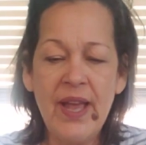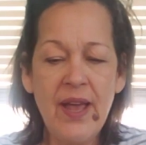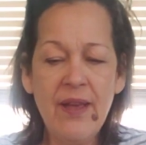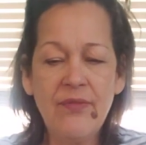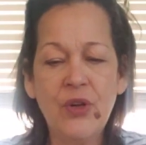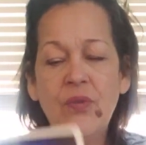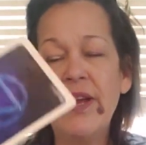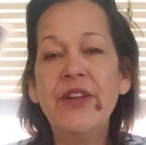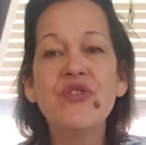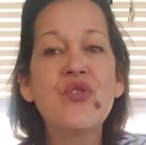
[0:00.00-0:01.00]
have a
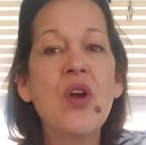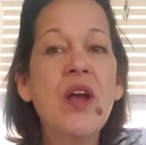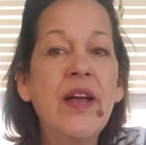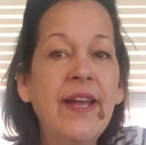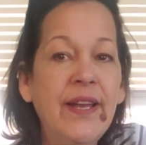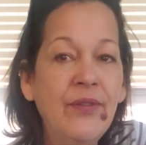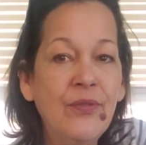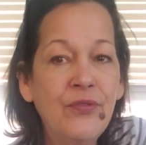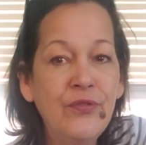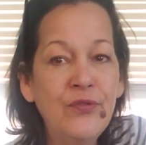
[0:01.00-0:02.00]
grand
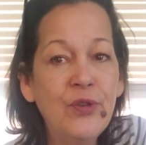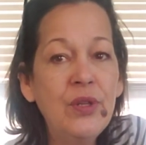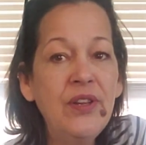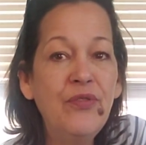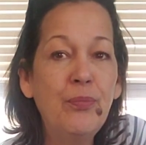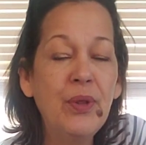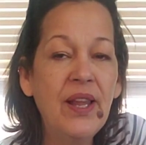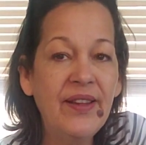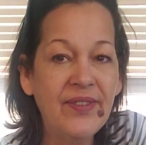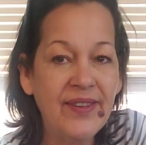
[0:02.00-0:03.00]
trine full of
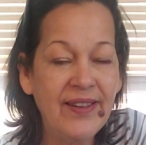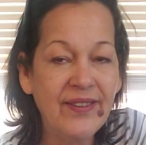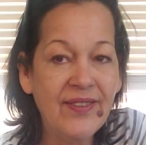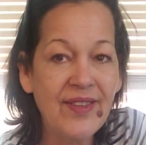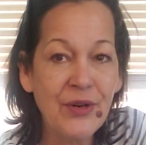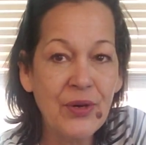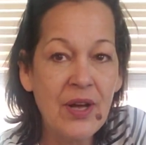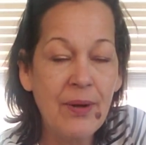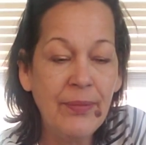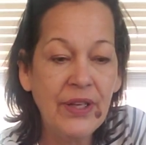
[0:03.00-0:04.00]
blessings that are
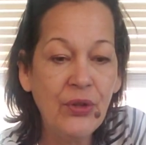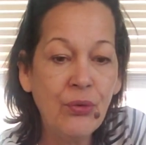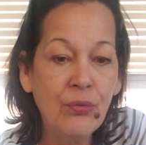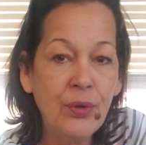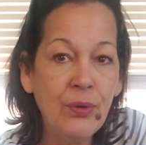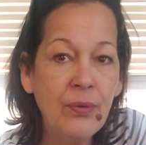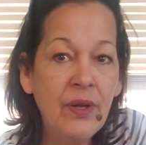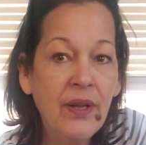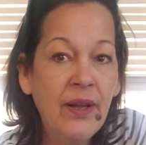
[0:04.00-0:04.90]
coming through.